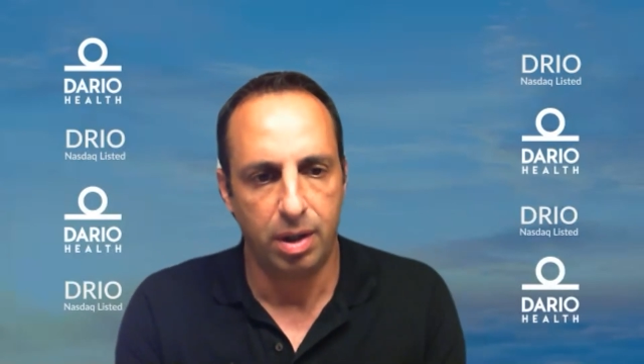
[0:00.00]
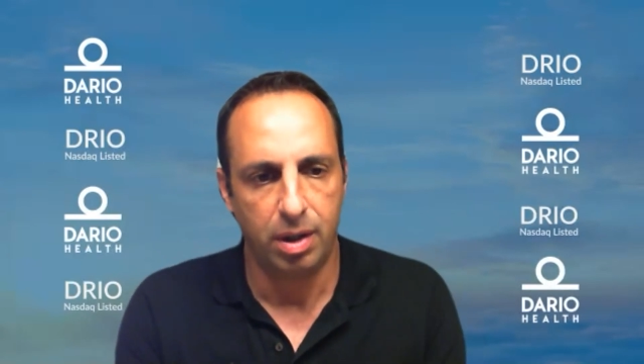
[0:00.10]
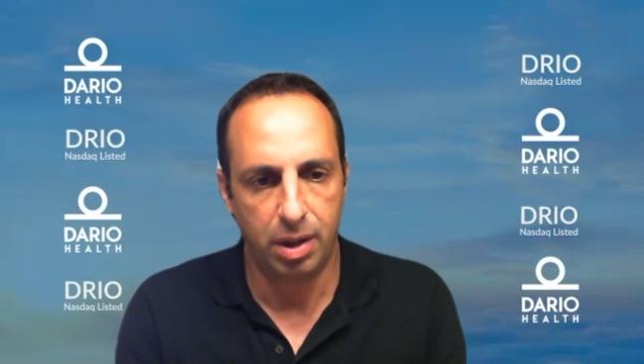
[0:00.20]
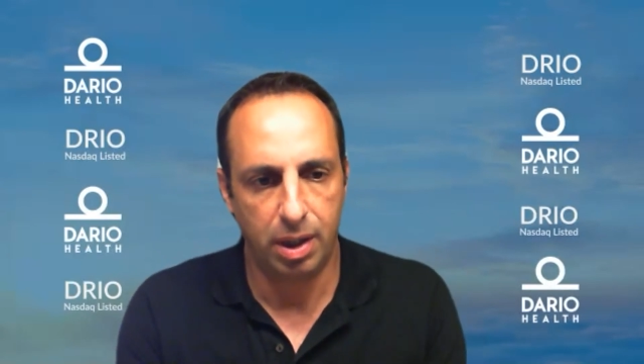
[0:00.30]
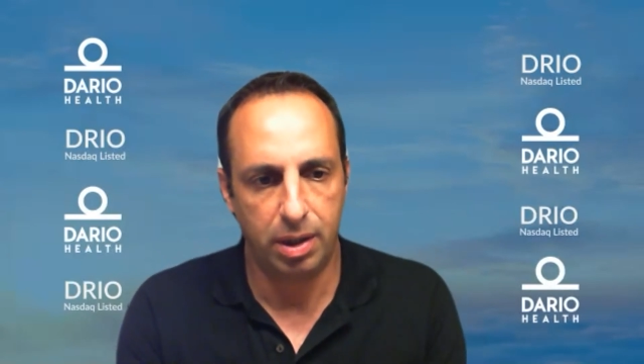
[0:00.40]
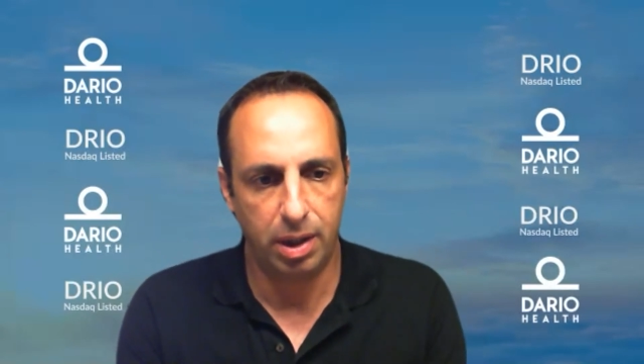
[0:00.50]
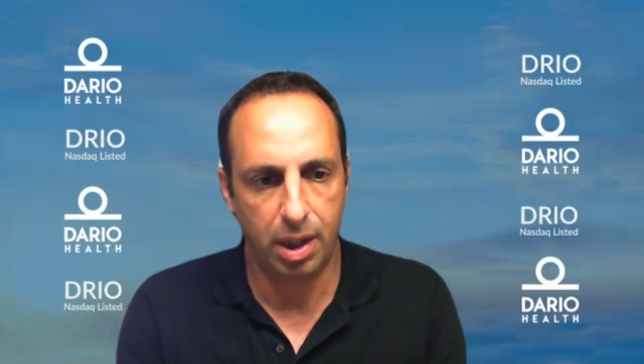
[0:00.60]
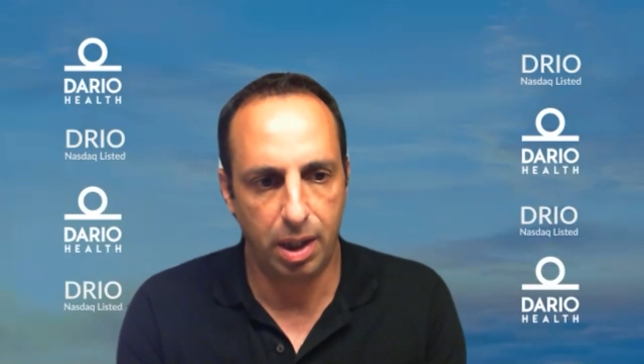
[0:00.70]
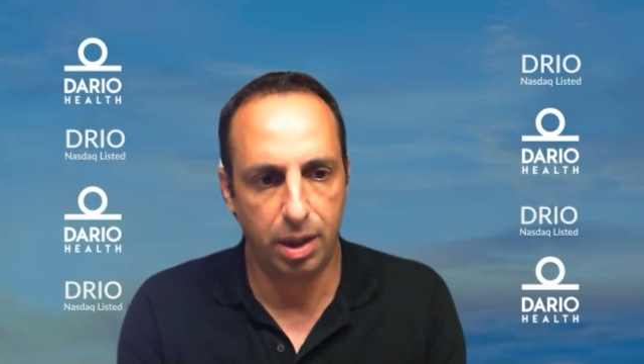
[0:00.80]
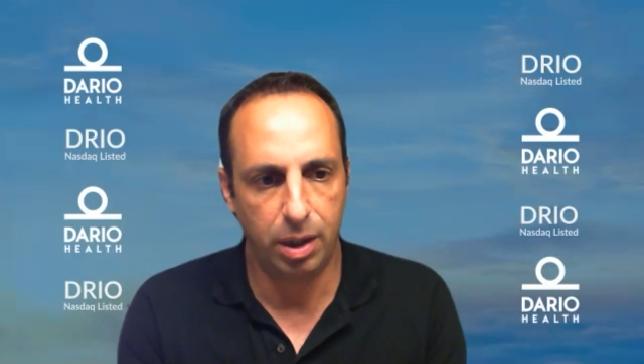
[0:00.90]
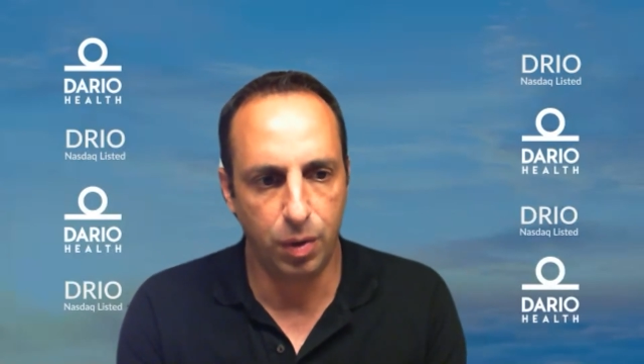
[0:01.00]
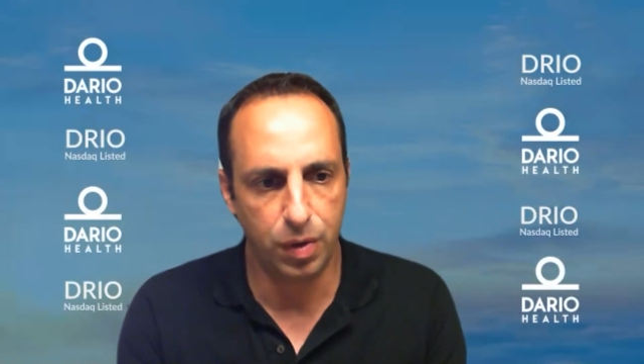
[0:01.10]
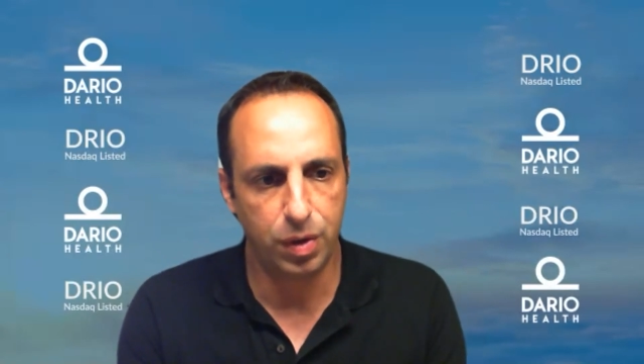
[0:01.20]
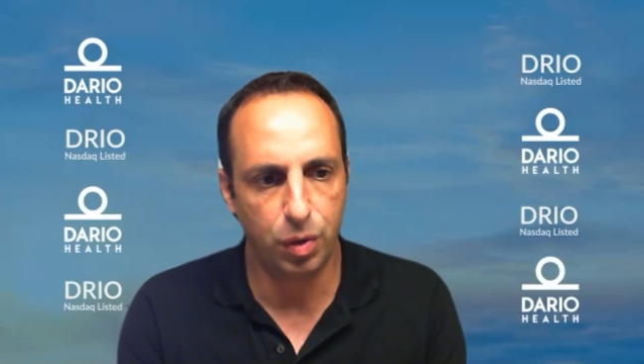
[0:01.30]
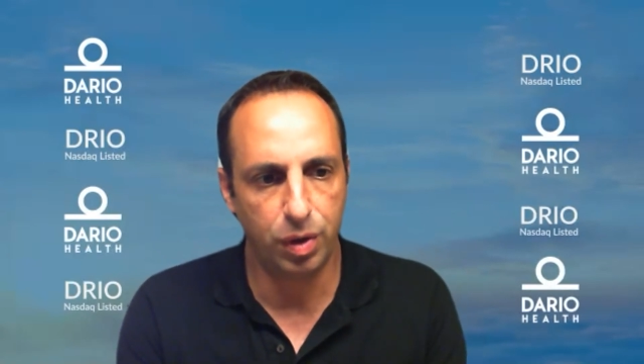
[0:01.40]
that
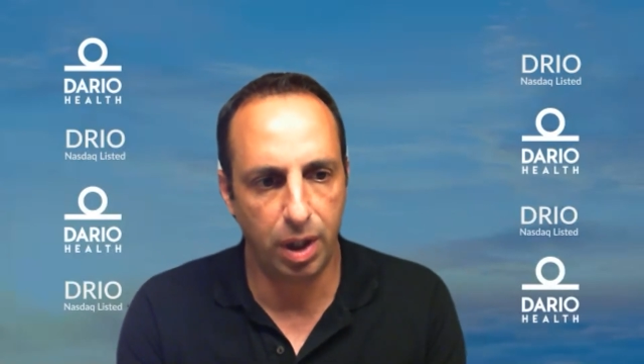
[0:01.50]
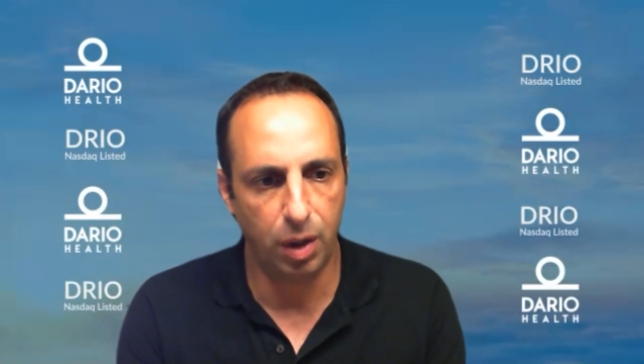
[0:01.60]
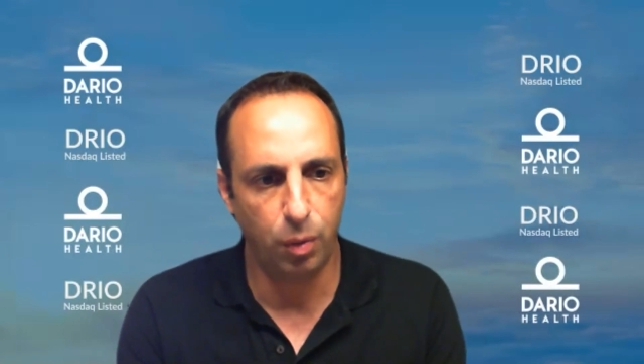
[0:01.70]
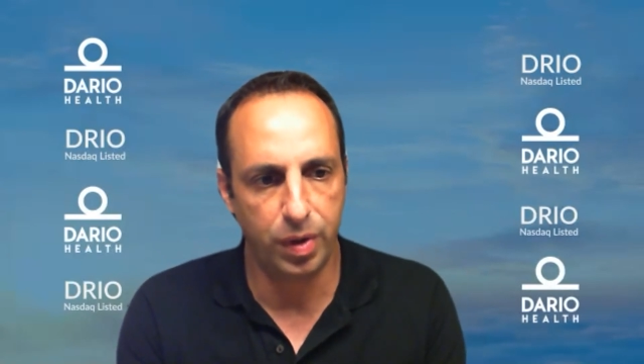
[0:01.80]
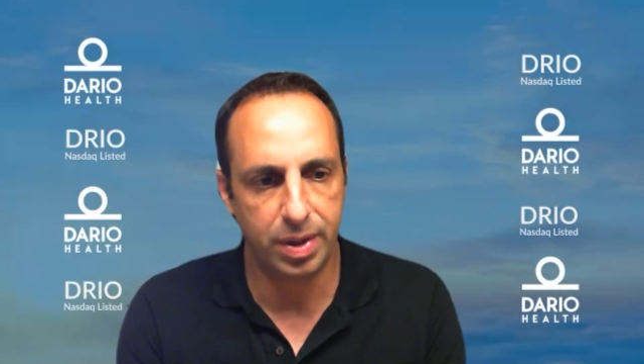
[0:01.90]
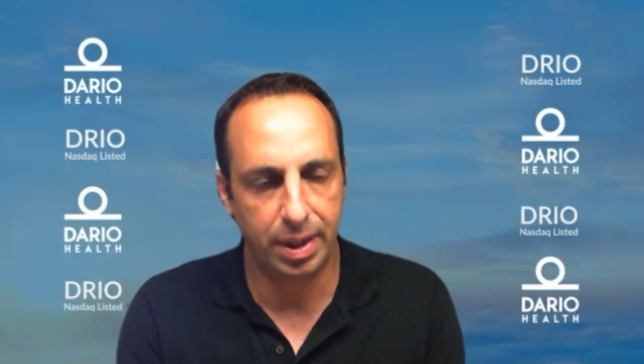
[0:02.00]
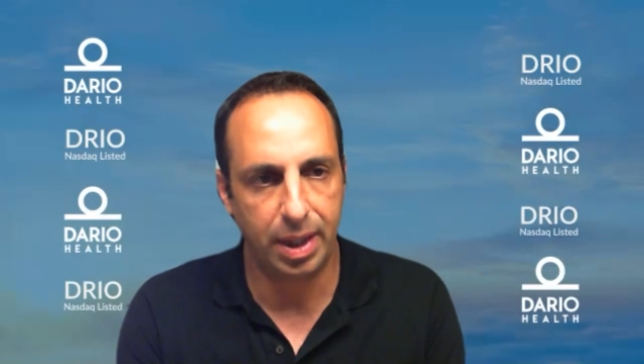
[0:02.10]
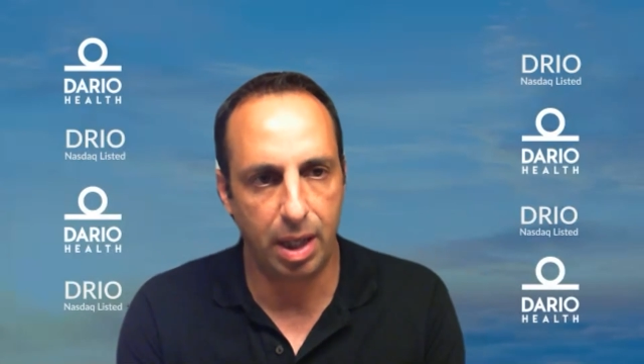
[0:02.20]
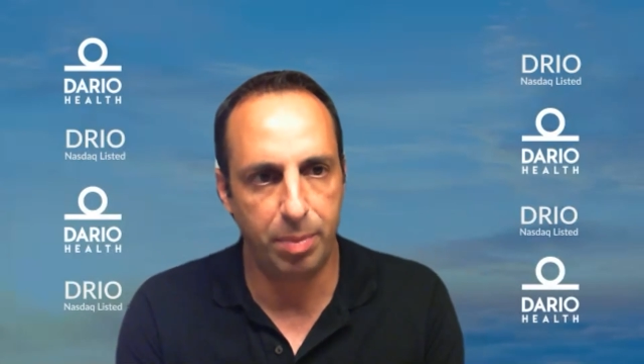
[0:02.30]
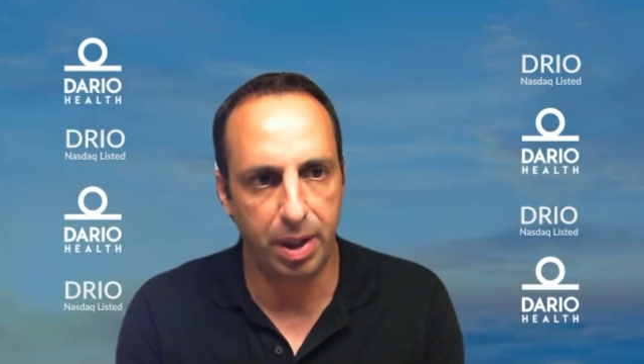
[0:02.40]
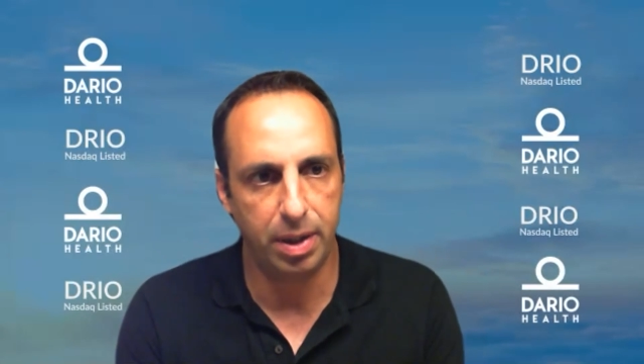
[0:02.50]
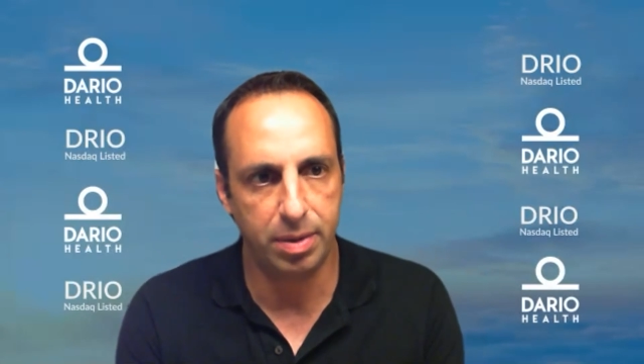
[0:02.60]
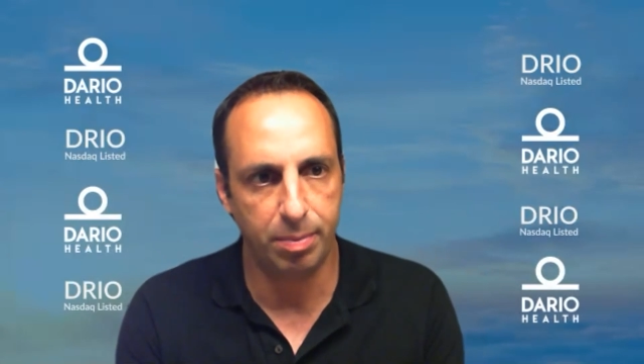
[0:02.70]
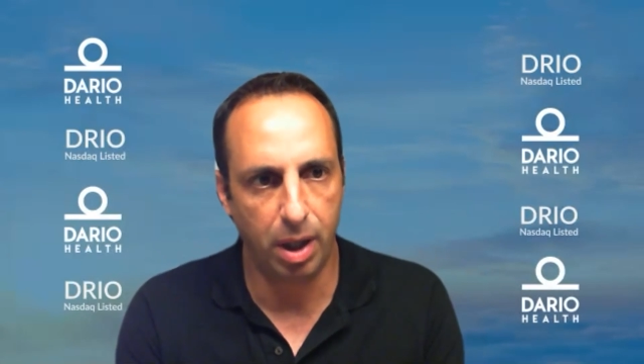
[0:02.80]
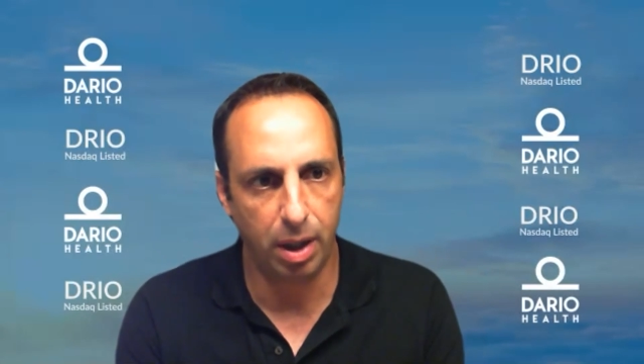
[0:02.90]
used to deal with the diabetes
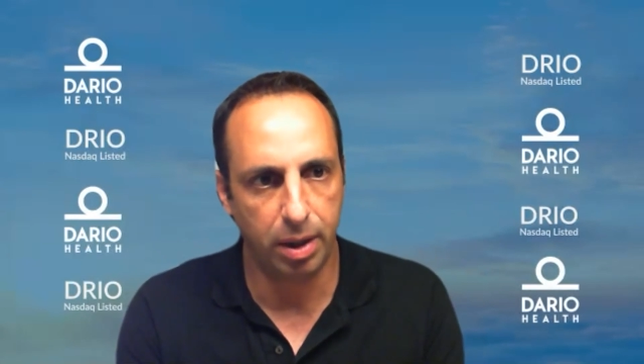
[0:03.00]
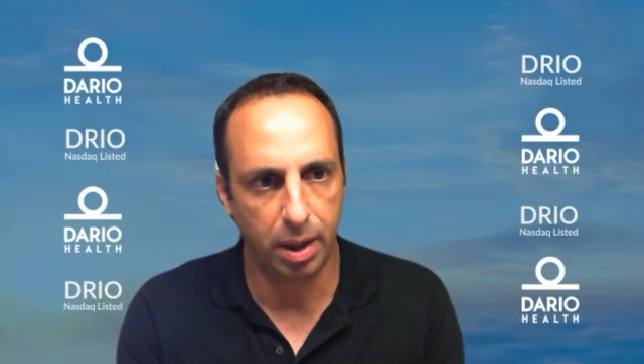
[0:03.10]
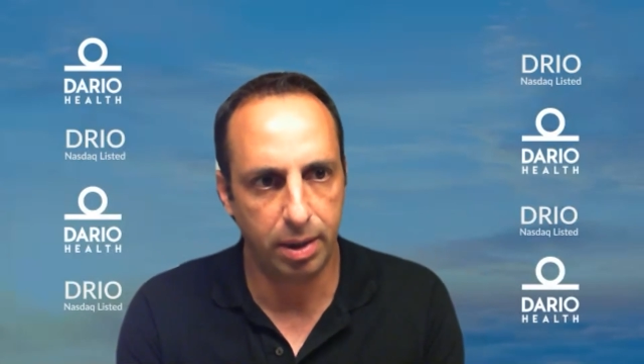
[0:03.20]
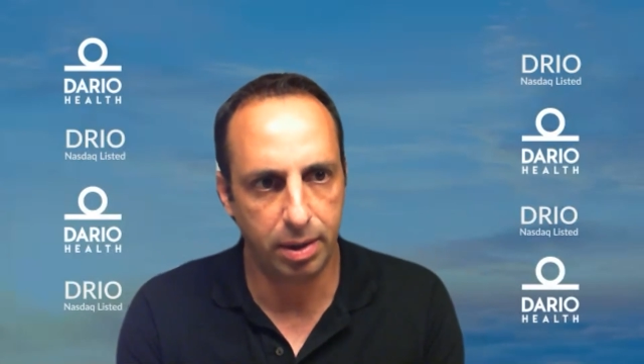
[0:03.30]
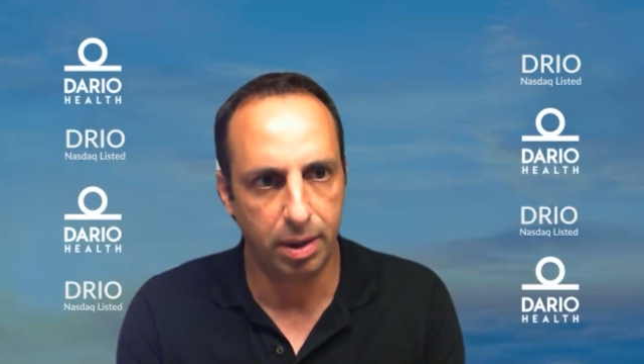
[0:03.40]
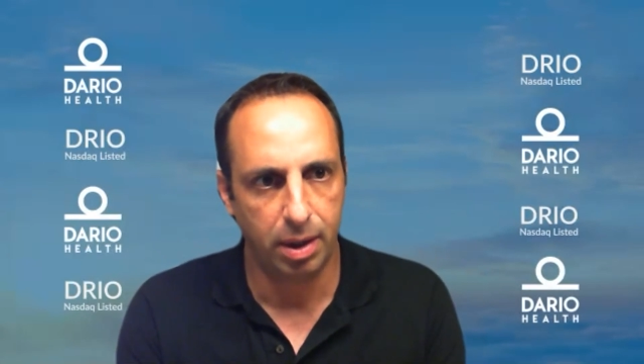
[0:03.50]
market,